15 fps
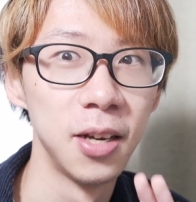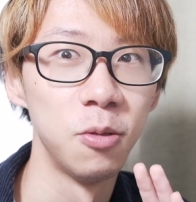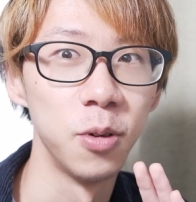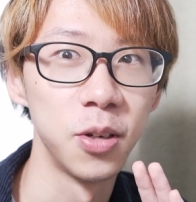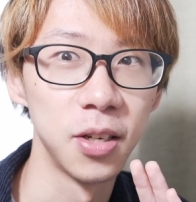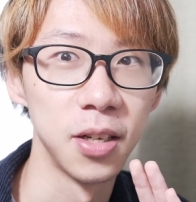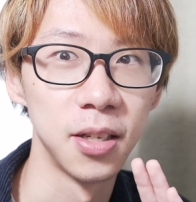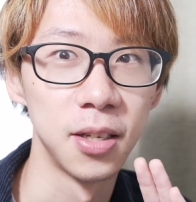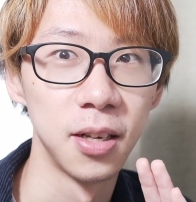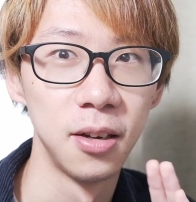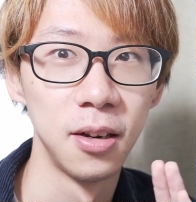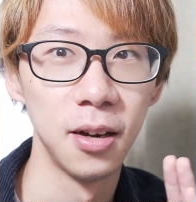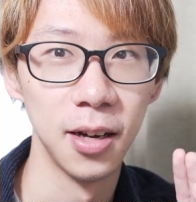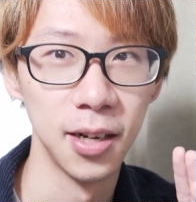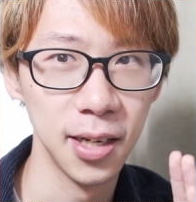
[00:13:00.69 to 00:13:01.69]
which is
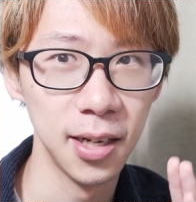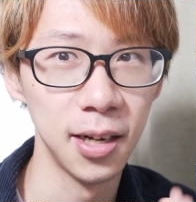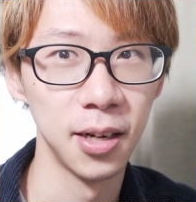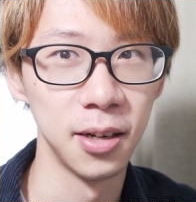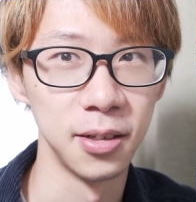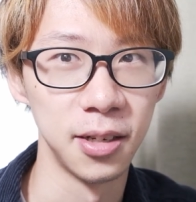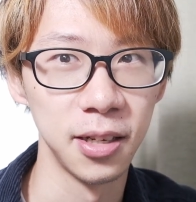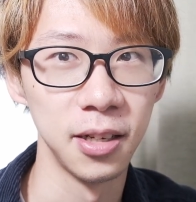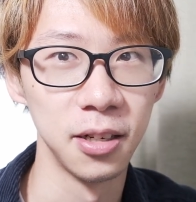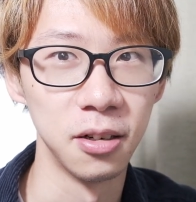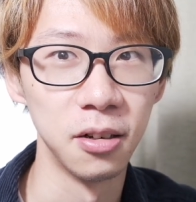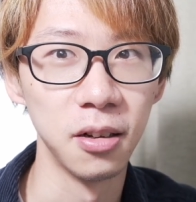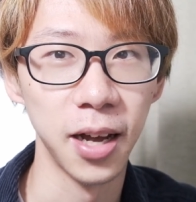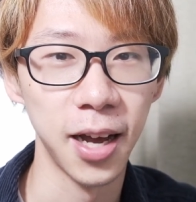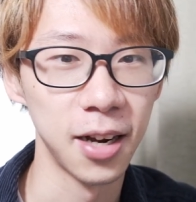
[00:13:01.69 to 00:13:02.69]
a
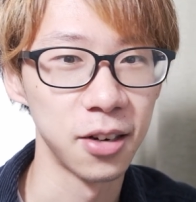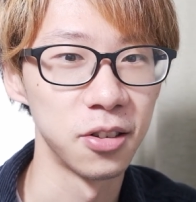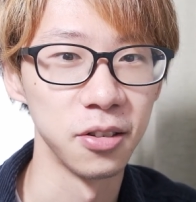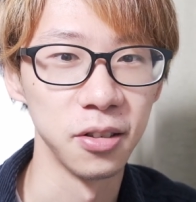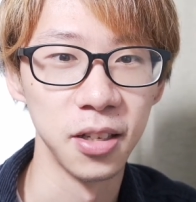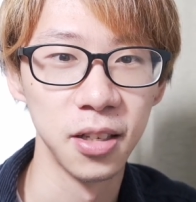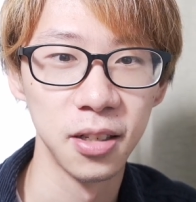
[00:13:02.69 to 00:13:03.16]
deal actually.